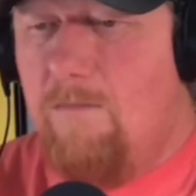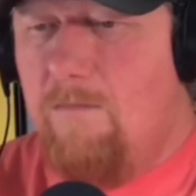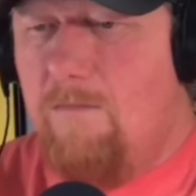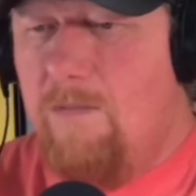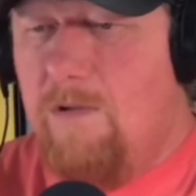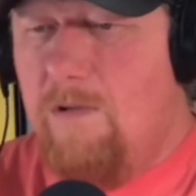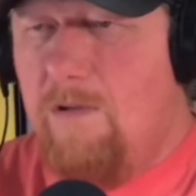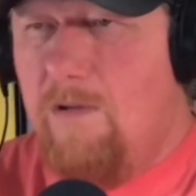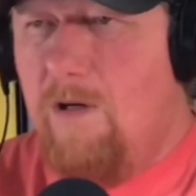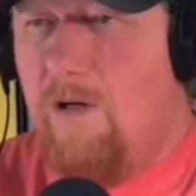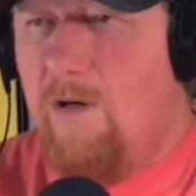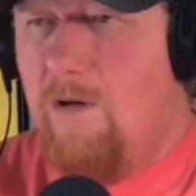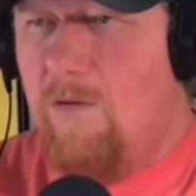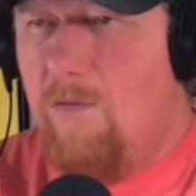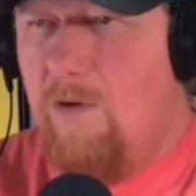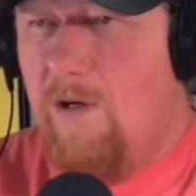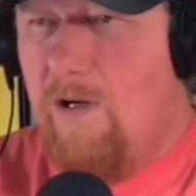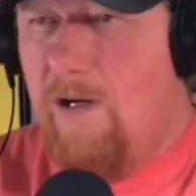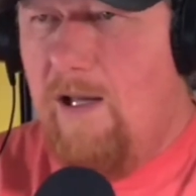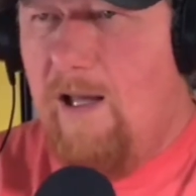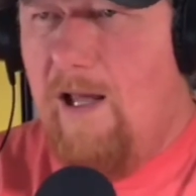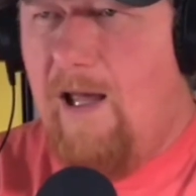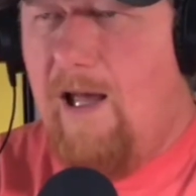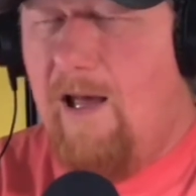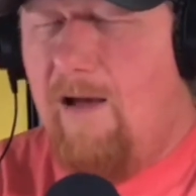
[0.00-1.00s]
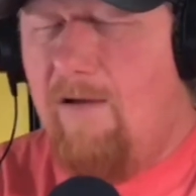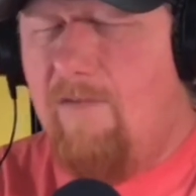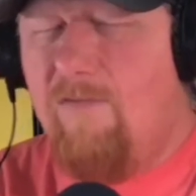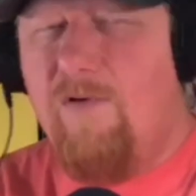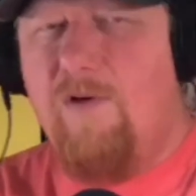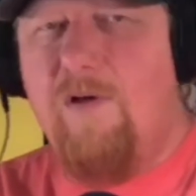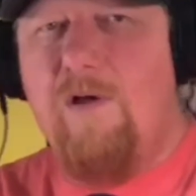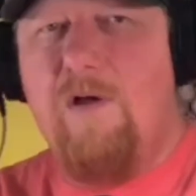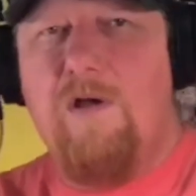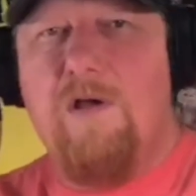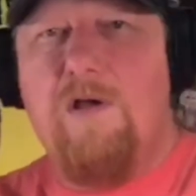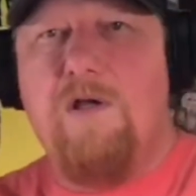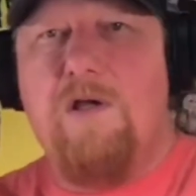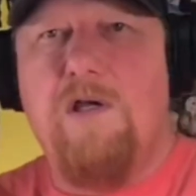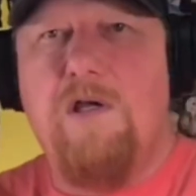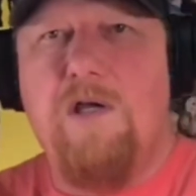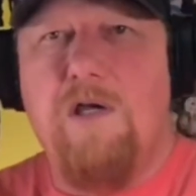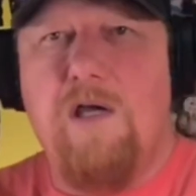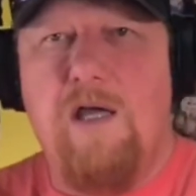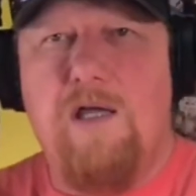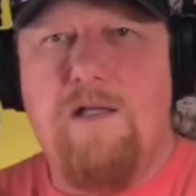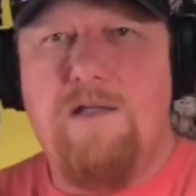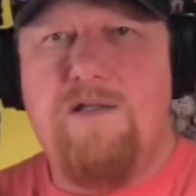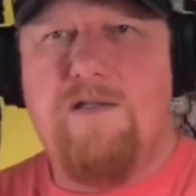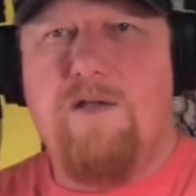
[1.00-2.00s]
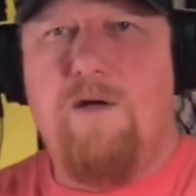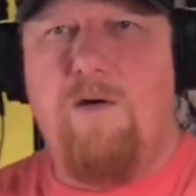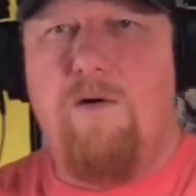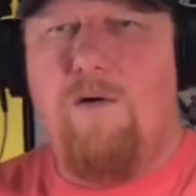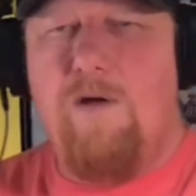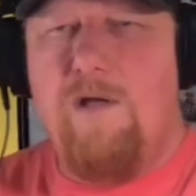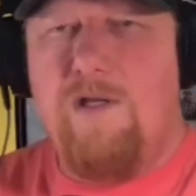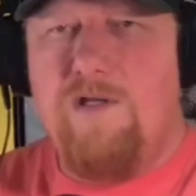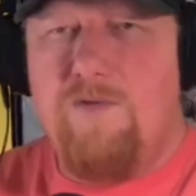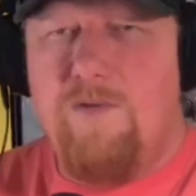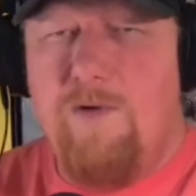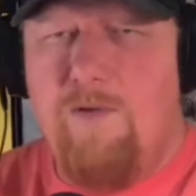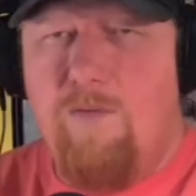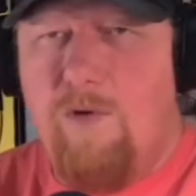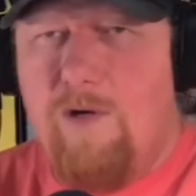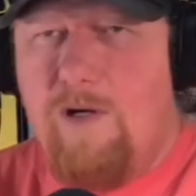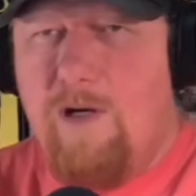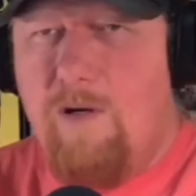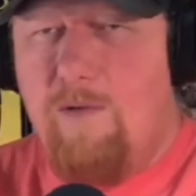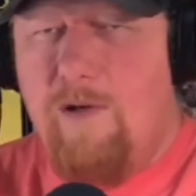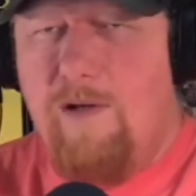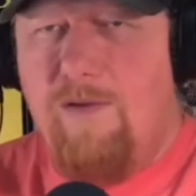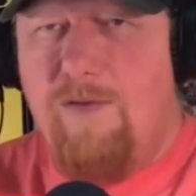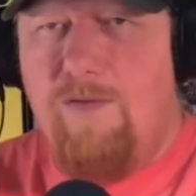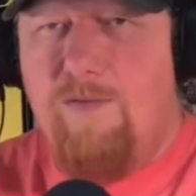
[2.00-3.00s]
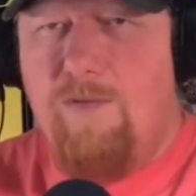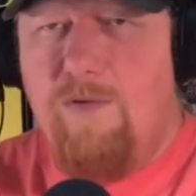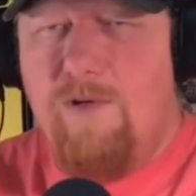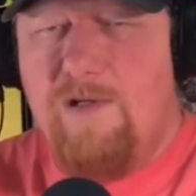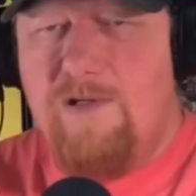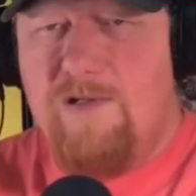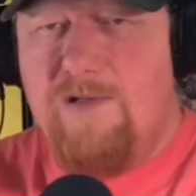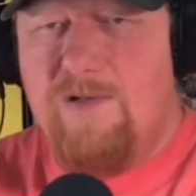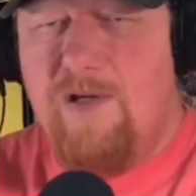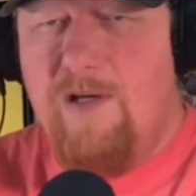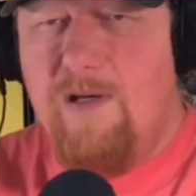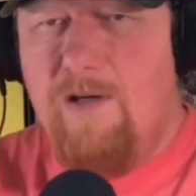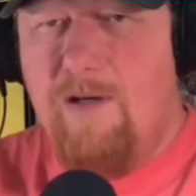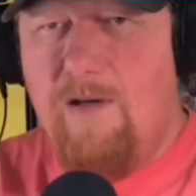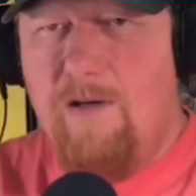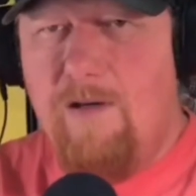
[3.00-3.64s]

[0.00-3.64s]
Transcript: Narawat have. And so as we work our way through this,